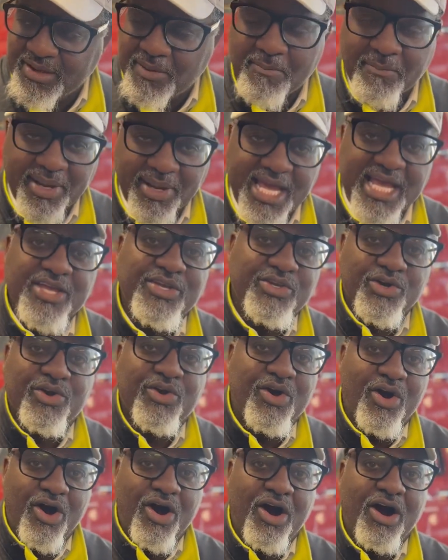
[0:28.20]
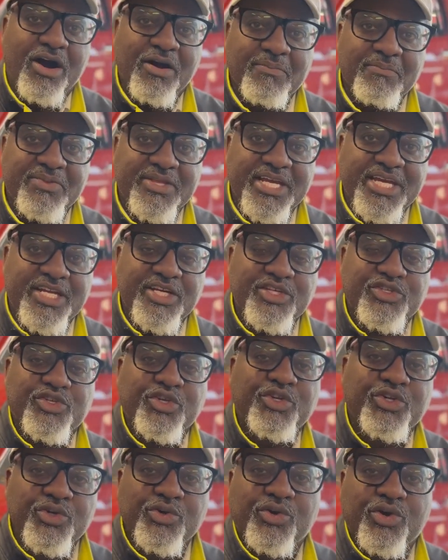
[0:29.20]
paint your car, and it's a
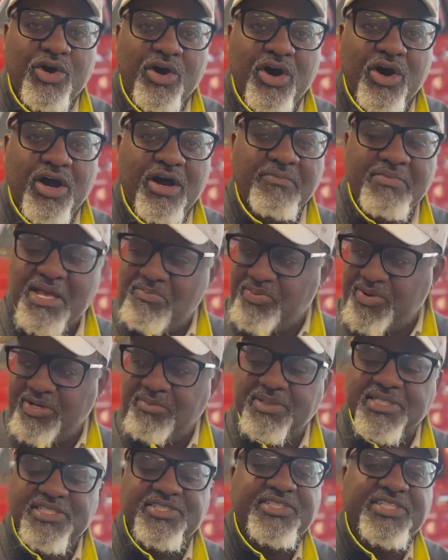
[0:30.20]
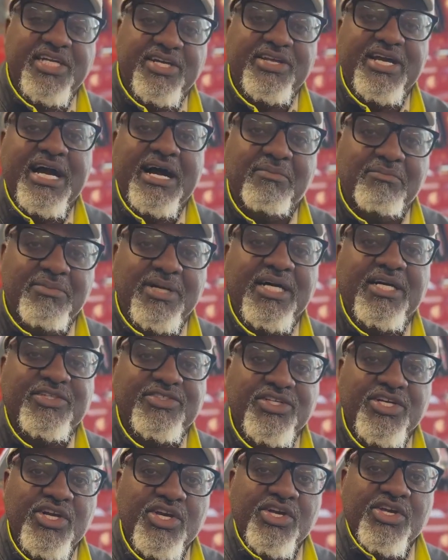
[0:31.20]
new car. They pretty much tell you how much.
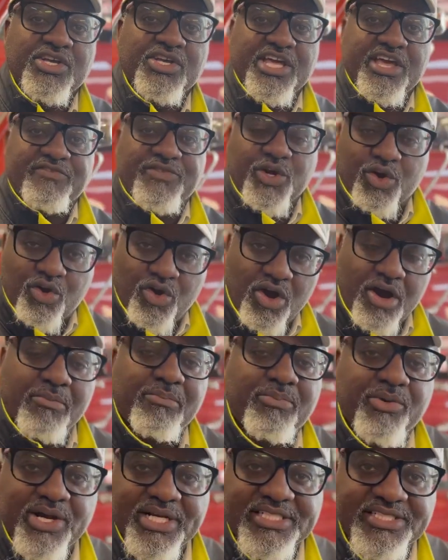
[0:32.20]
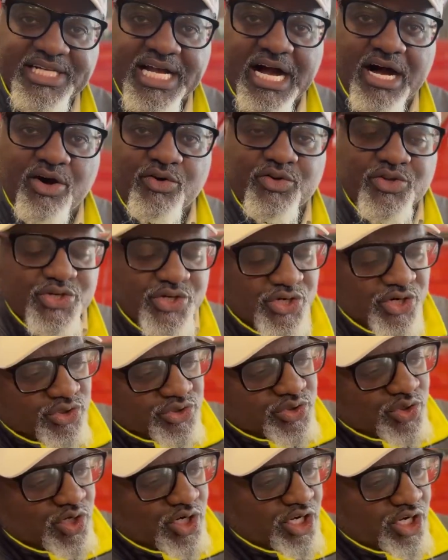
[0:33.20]
If your car breaks down, you go
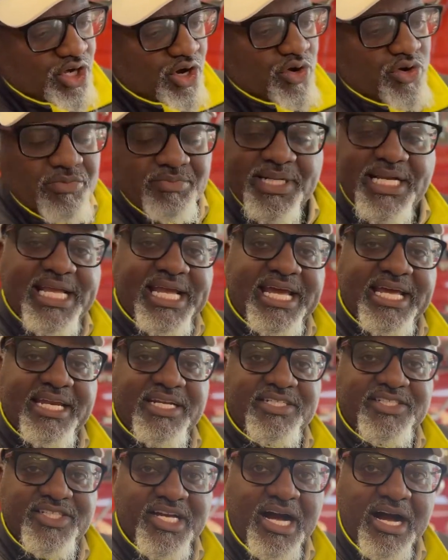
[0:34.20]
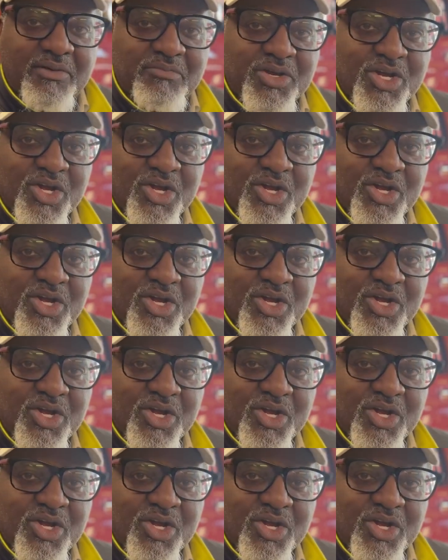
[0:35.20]
to a local mechanic shop.